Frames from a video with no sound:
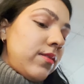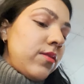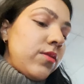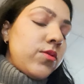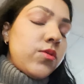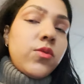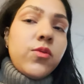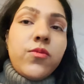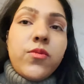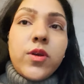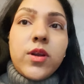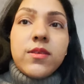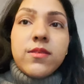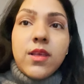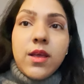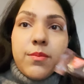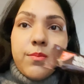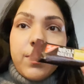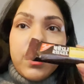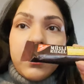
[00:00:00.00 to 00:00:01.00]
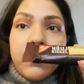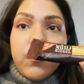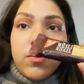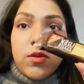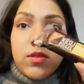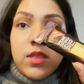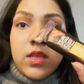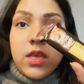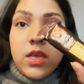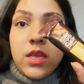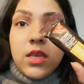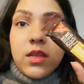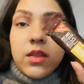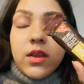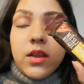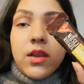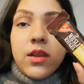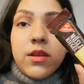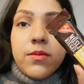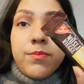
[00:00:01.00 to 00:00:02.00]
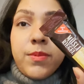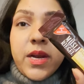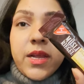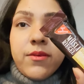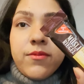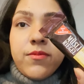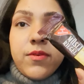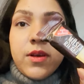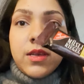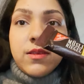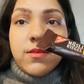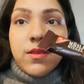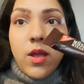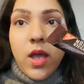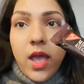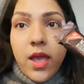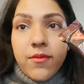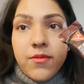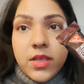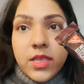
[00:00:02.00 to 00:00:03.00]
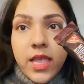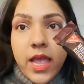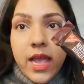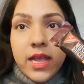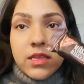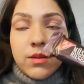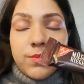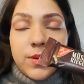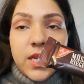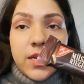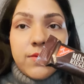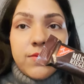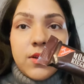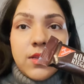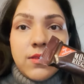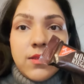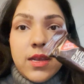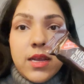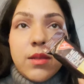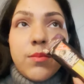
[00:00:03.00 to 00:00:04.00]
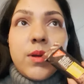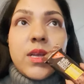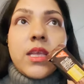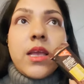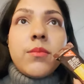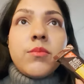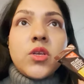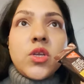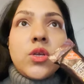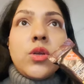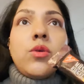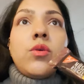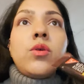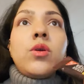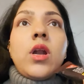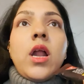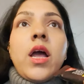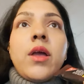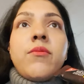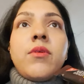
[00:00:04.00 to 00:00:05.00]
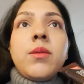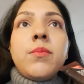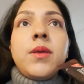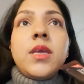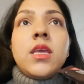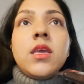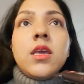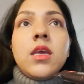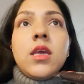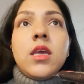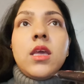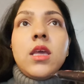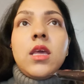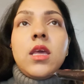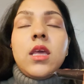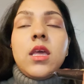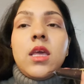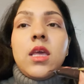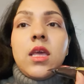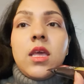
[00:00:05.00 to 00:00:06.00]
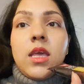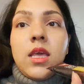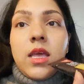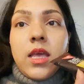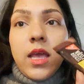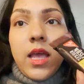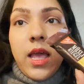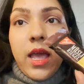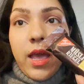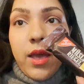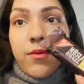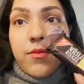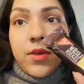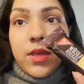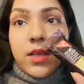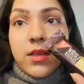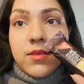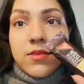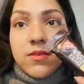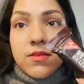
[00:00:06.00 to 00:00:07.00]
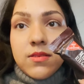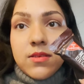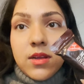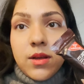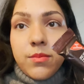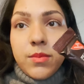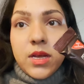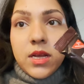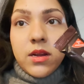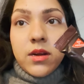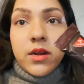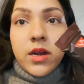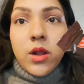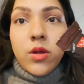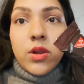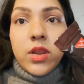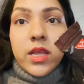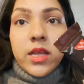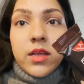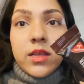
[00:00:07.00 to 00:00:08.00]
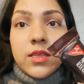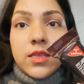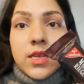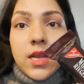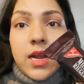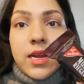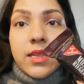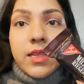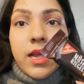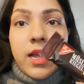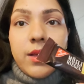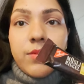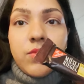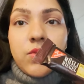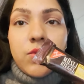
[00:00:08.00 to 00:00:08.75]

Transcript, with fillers: So for example, for the breakfast, I haven't had breakfast yet, but I'm sure I will be having stomach growling entire time.